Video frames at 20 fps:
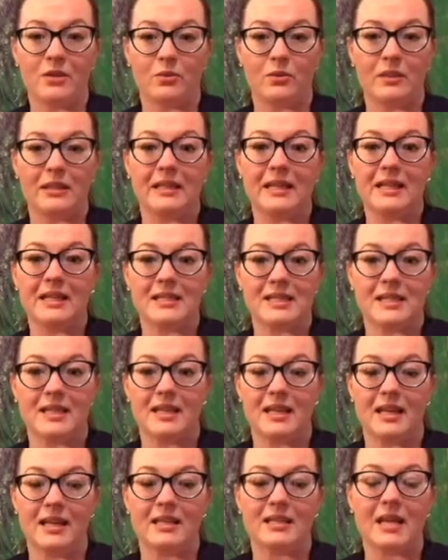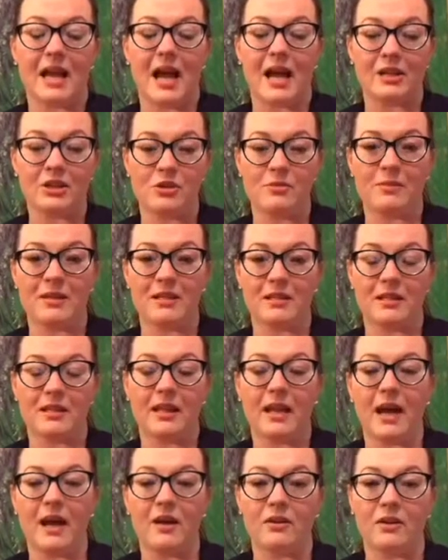to release the attachment to
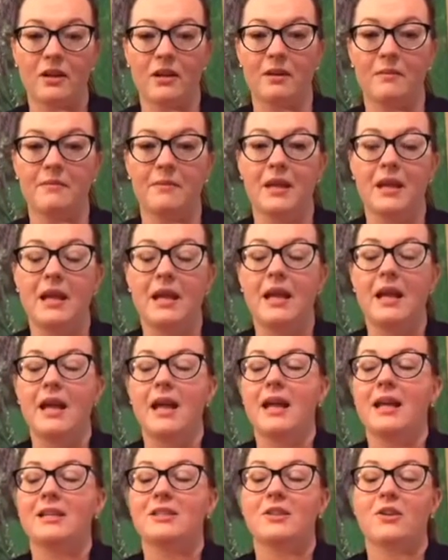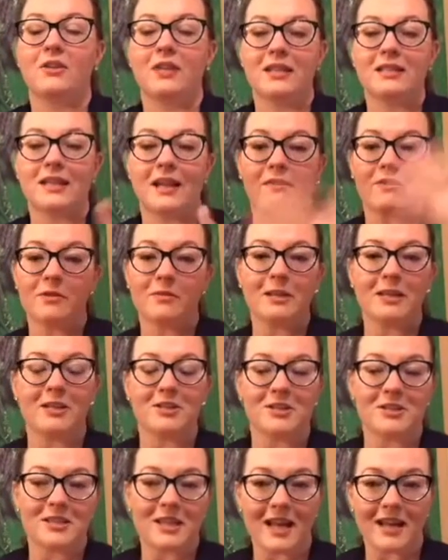the outcome. So let's everybody
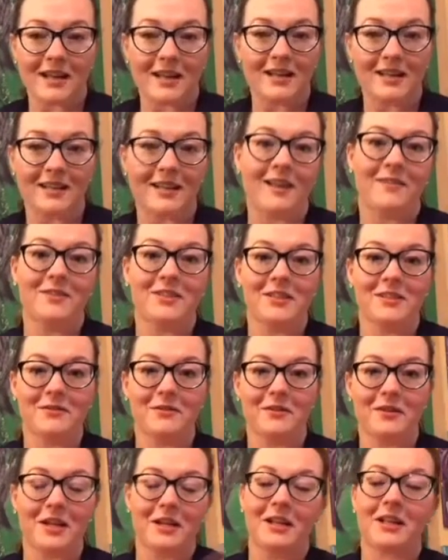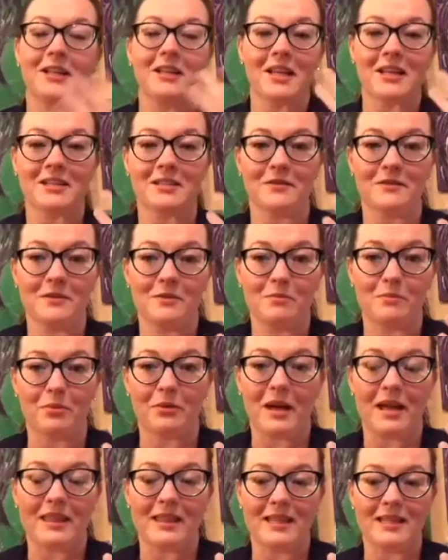just take a collective
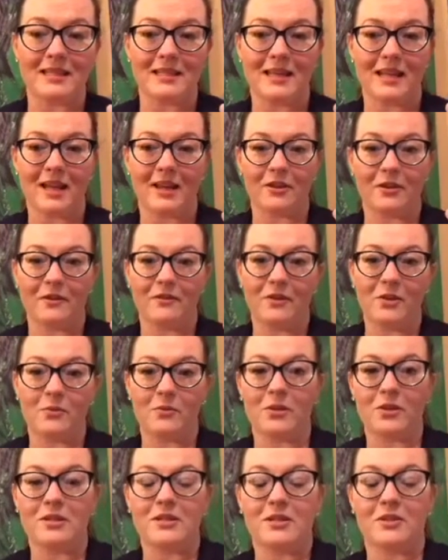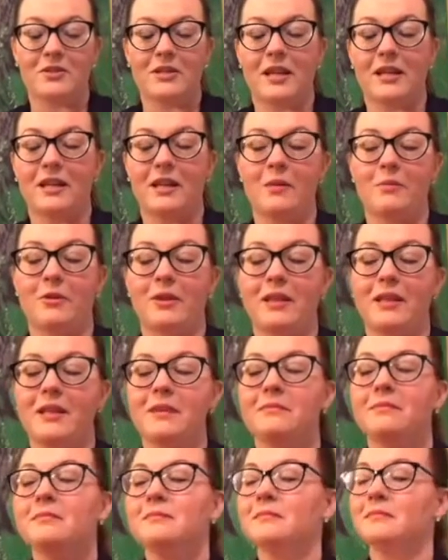breath in together, if you would. So take a deep breath
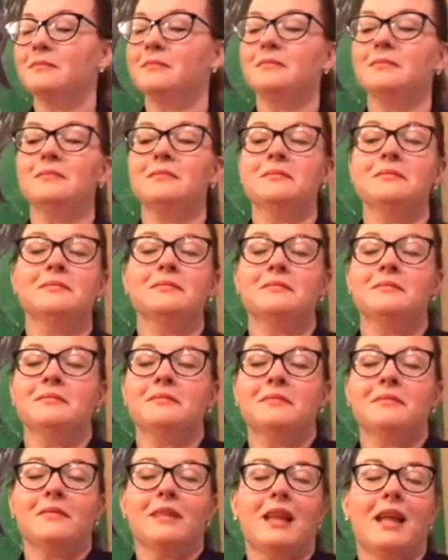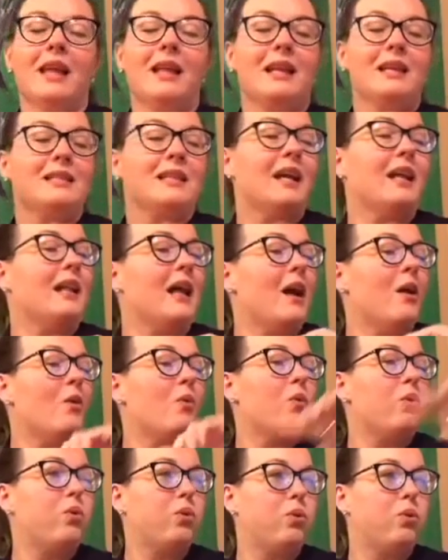in and exhale out.